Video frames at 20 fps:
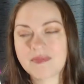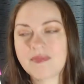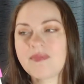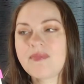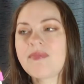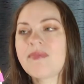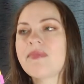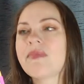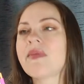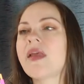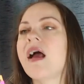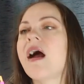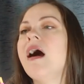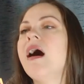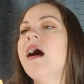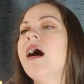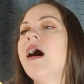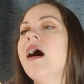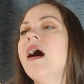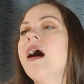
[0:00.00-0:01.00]

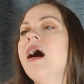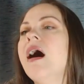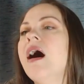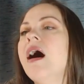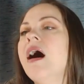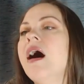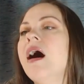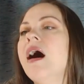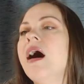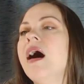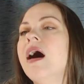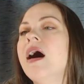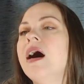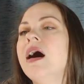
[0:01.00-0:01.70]
No one is speaking in this clip.